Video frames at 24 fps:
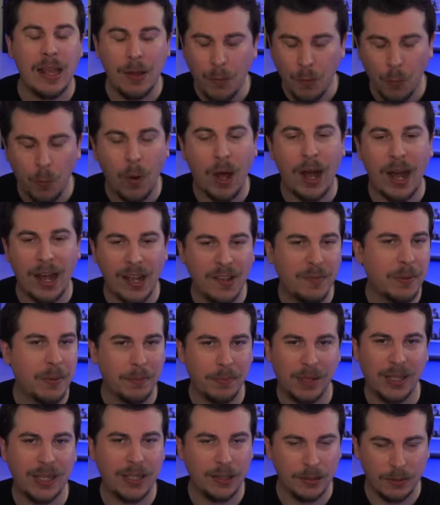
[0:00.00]
what I've been
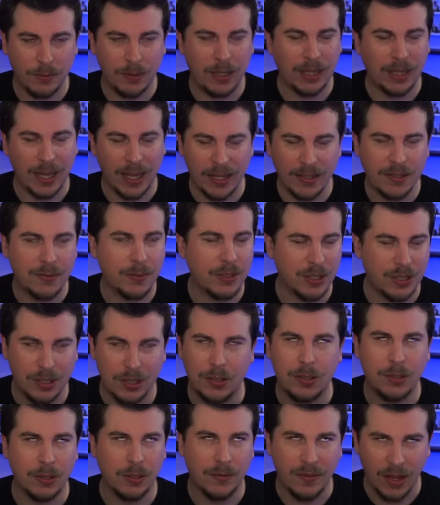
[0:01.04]
playing against, which is a
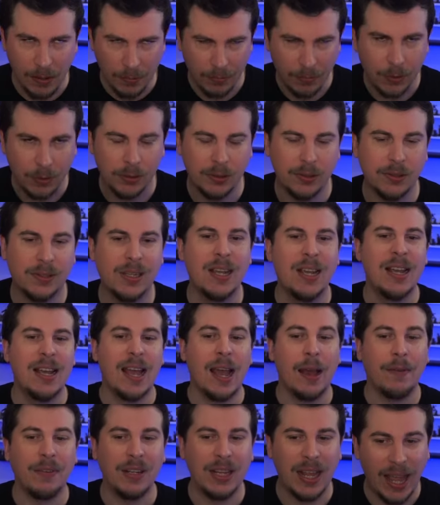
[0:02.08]
ton of Emerald,
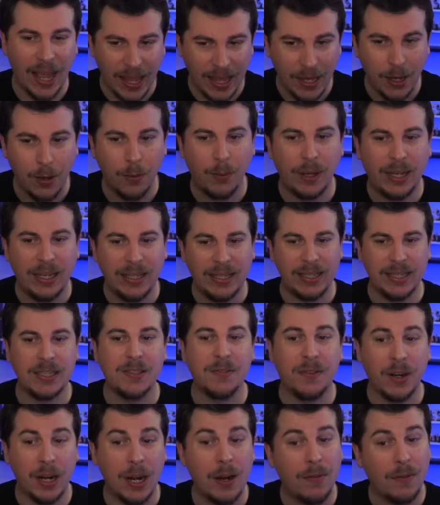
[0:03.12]
having AoE is
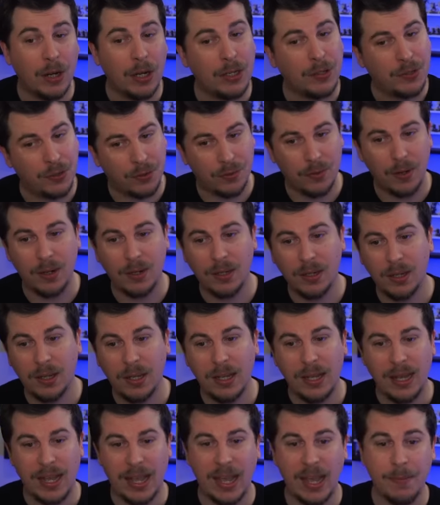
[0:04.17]
very, very strong,
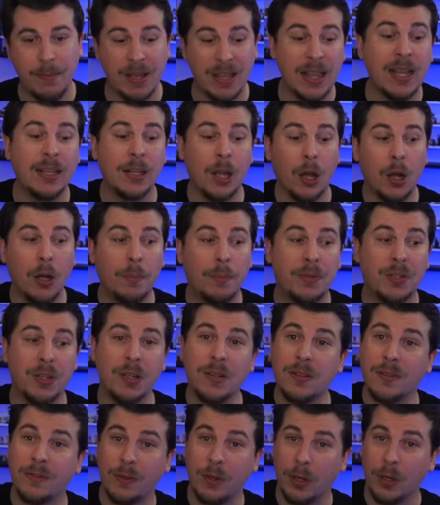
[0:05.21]
and then
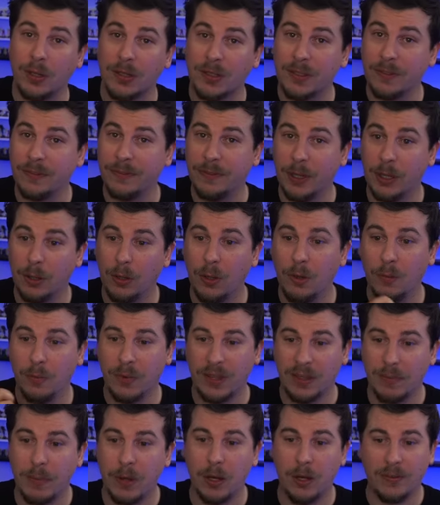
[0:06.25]
options, of course, to follow up
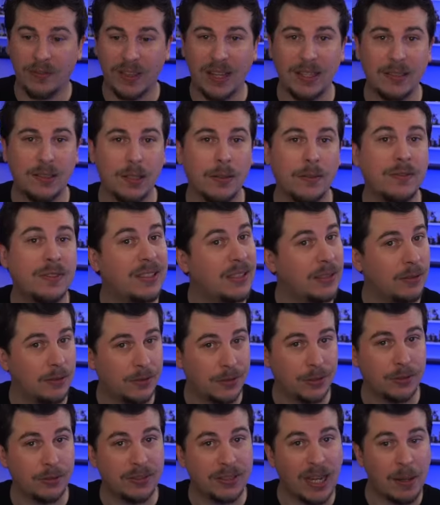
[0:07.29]
with more of that sort of deal
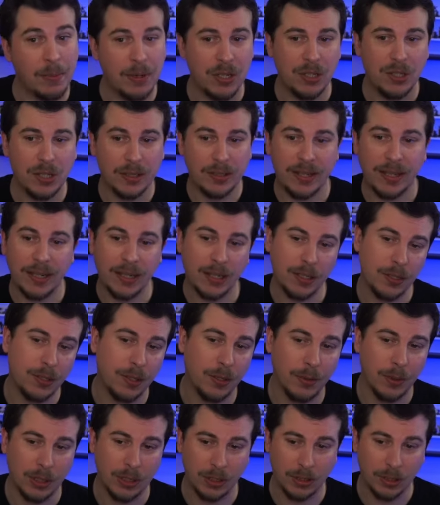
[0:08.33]
2 damage that Tink can
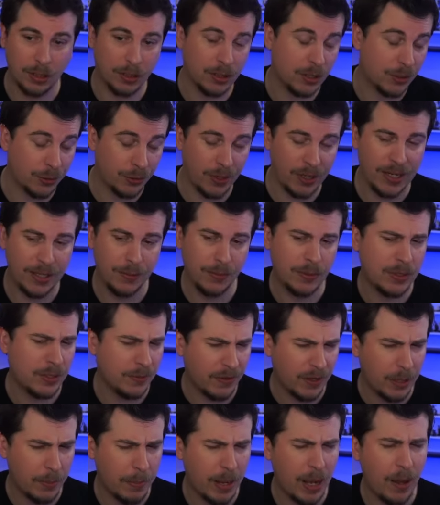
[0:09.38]
do on a trade, which is
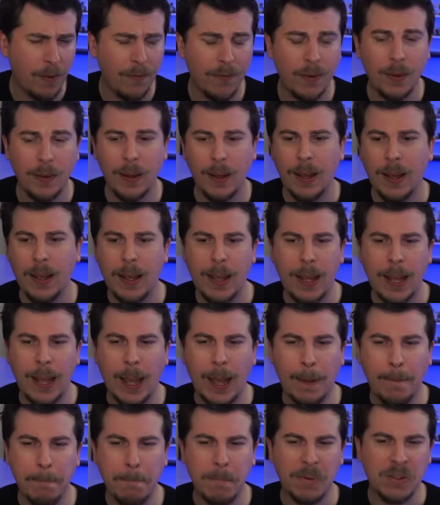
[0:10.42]
very powerful.
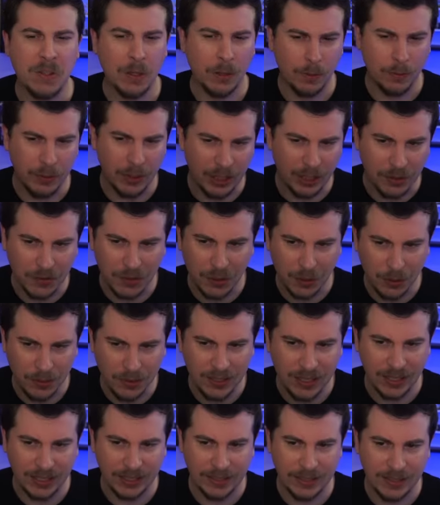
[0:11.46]
So we got 2
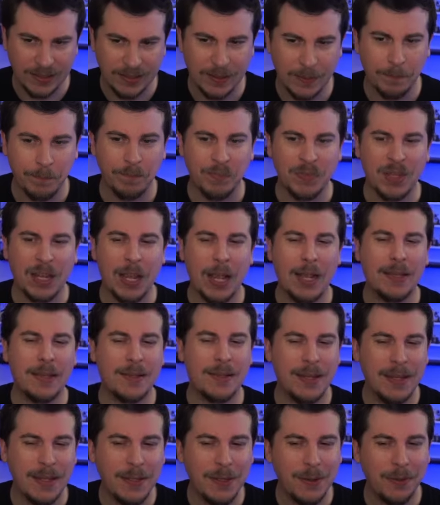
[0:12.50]
Tinks, a
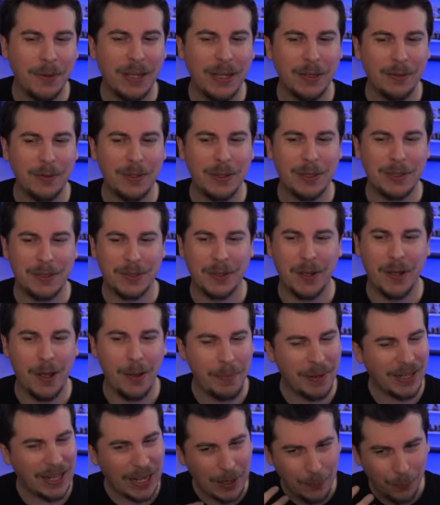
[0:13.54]
Cinderella at the
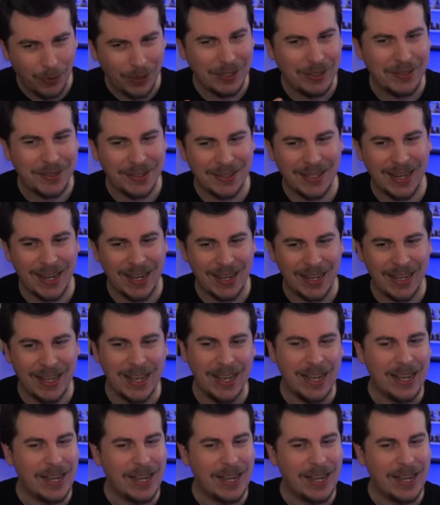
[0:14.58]
top, and I will say,